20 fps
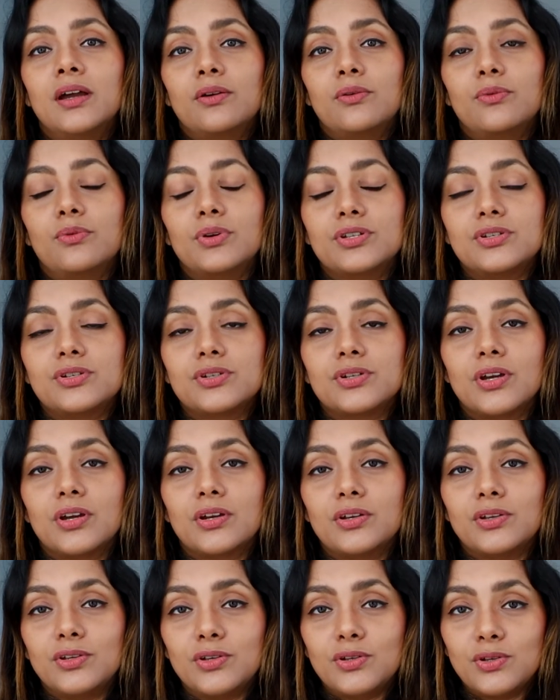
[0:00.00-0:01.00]
which
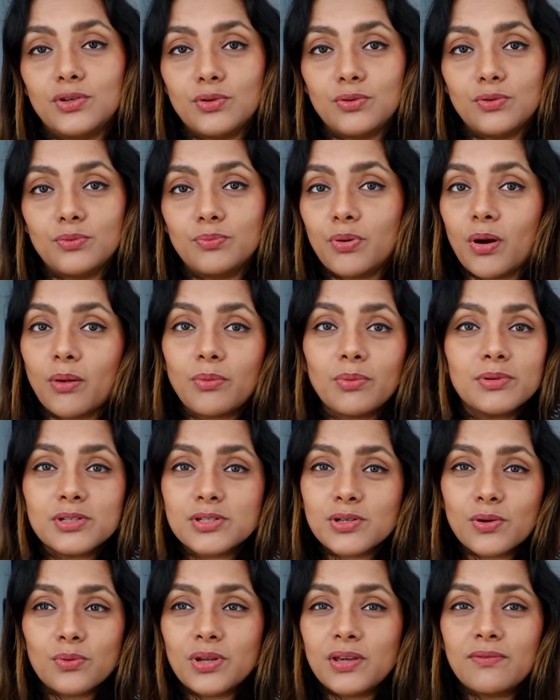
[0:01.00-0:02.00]
you probably
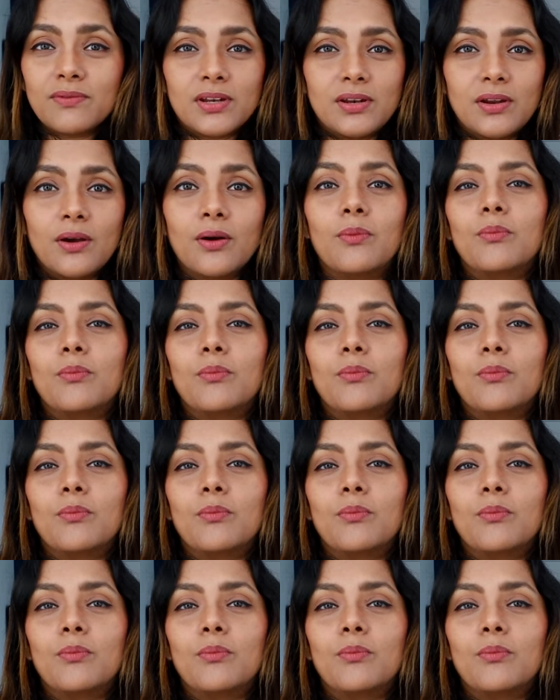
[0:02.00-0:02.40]
don't even know.